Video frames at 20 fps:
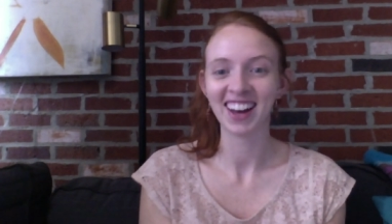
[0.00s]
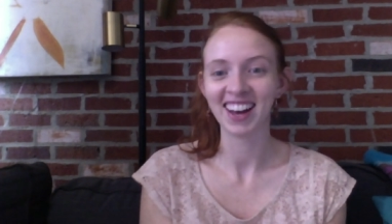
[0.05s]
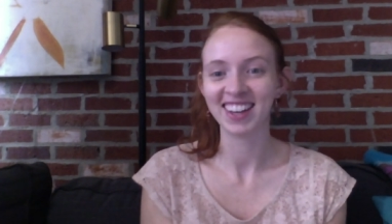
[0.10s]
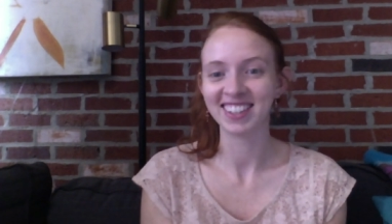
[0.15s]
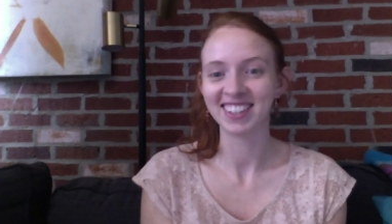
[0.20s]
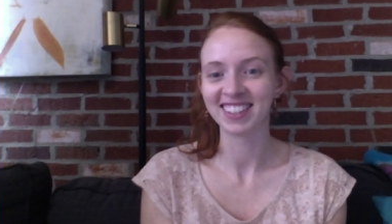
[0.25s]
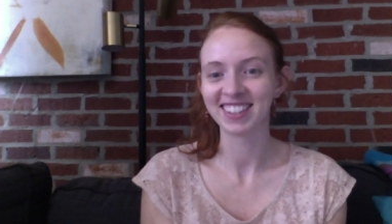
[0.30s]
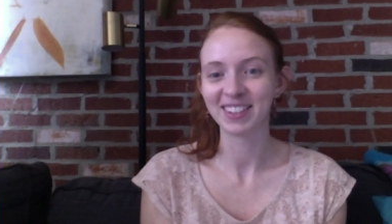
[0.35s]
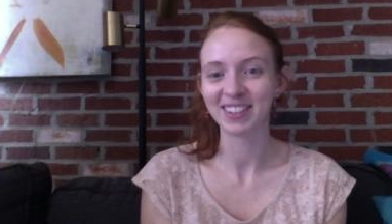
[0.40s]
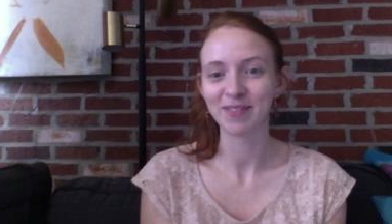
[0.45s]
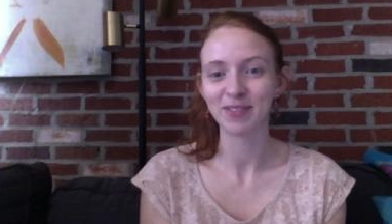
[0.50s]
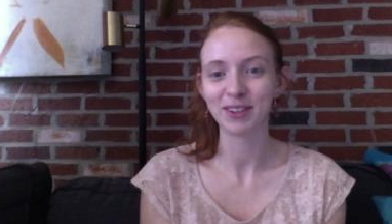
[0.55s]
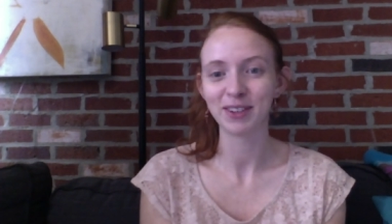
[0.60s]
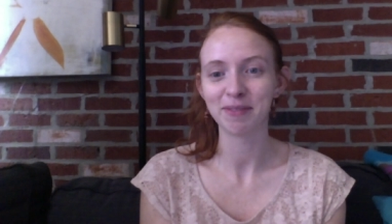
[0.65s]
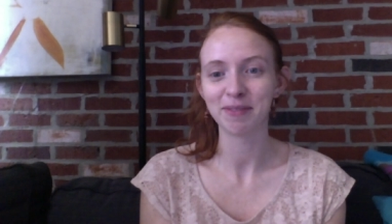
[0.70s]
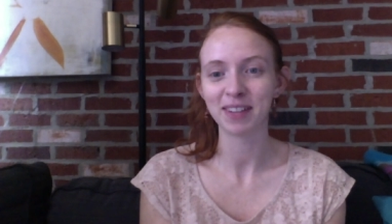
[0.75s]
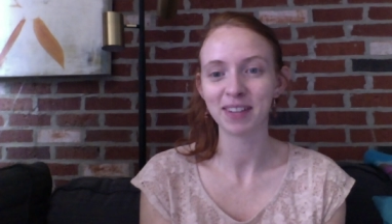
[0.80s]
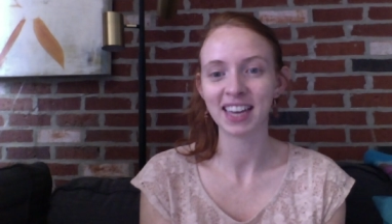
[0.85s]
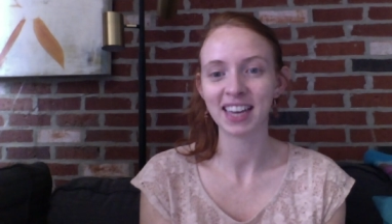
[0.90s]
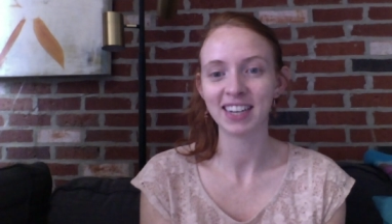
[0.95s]
a simple
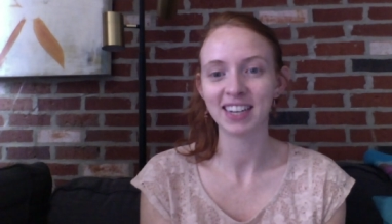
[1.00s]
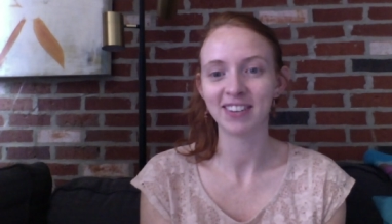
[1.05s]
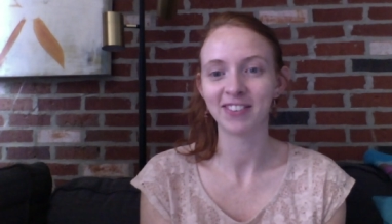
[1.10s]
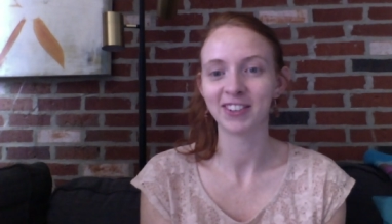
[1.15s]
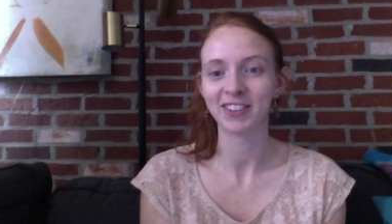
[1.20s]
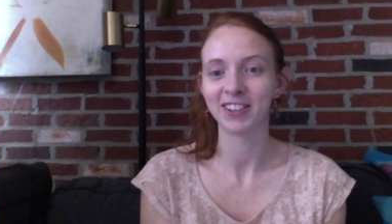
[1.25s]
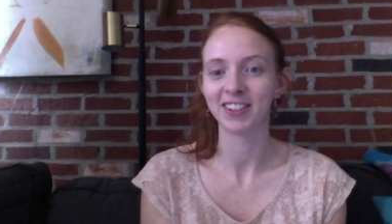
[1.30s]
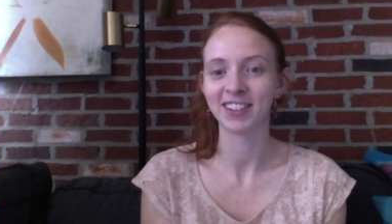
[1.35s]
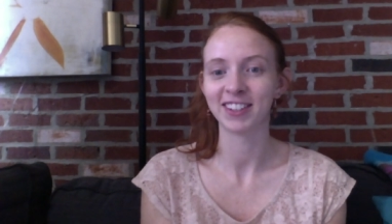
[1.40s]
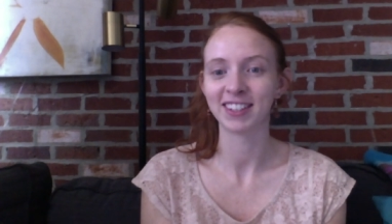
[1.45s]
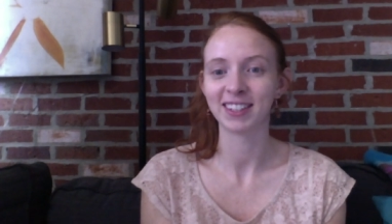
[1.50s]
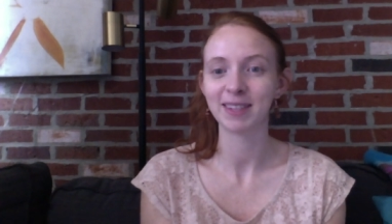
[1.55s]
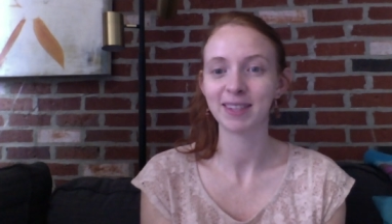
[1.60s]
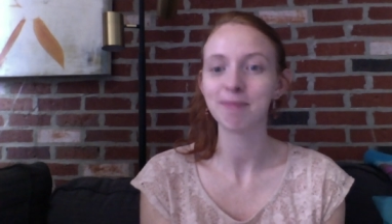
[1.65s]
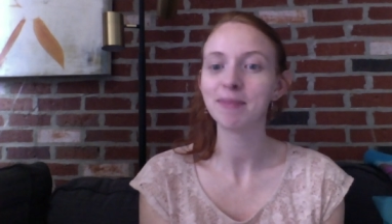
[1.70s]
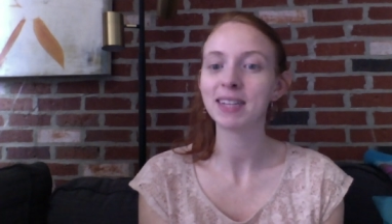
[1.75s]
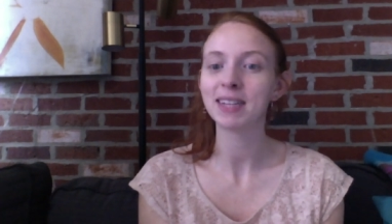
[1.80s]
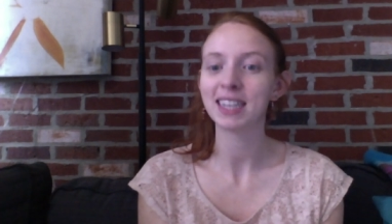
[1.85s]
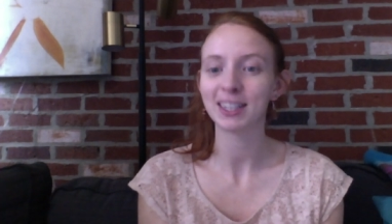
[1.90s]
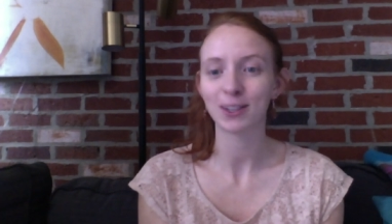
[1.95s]
blend for
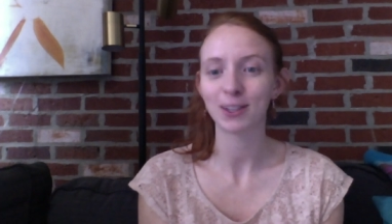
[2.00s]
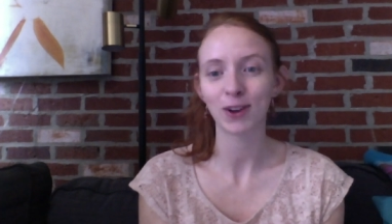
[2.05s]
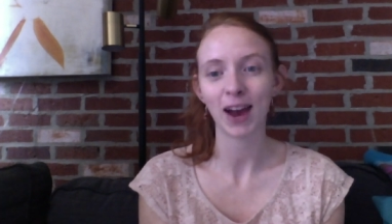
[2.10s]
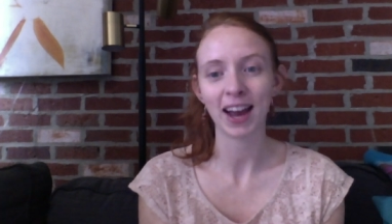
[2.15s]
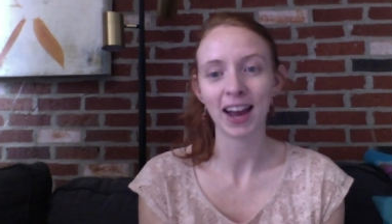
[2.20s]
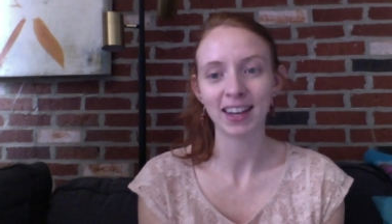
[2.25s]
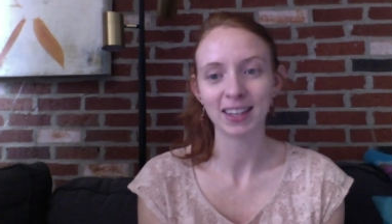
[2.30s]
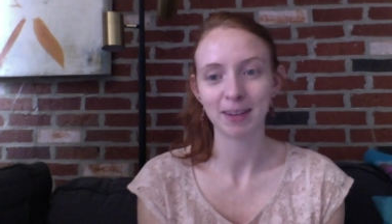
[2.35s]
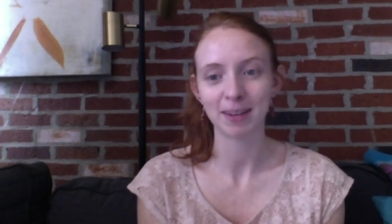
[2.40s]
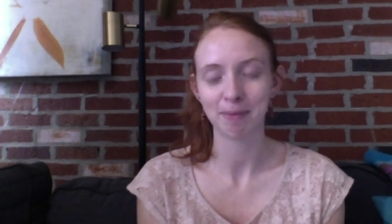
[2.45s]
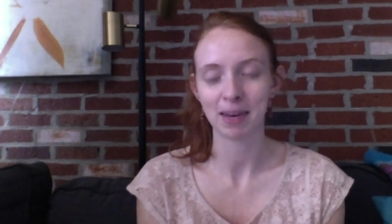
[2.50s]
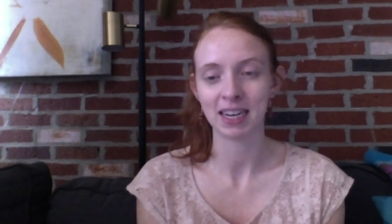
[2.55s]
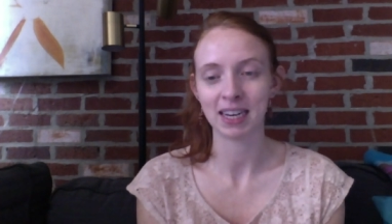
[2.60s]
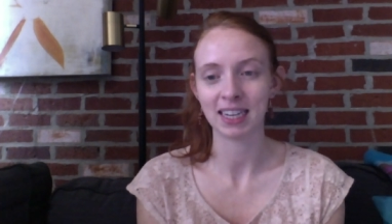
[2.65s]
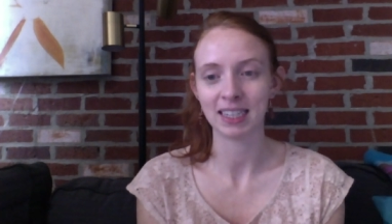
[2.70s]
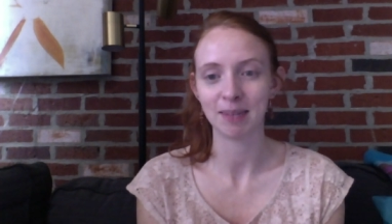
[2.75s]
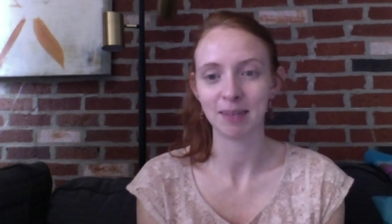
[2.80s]
simply attracting money,